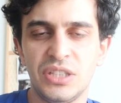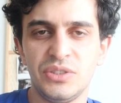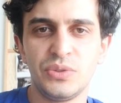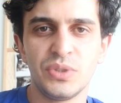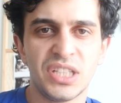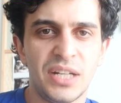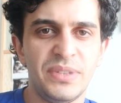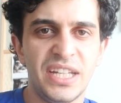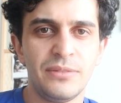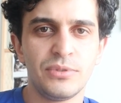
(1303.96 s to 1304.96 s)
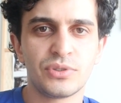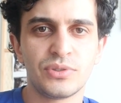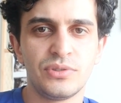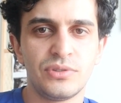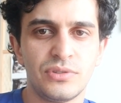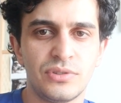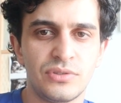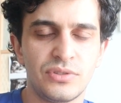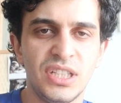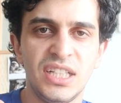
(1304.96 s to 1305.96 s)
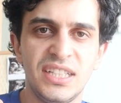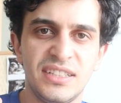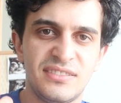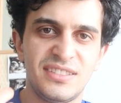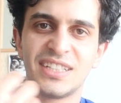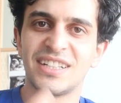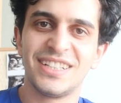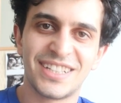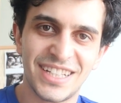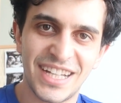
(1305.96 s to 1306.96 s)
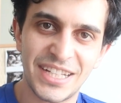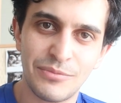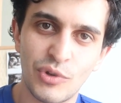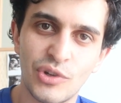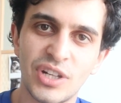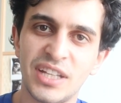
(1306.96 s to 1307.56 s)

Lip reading: you will not be able to really see clearly anymore.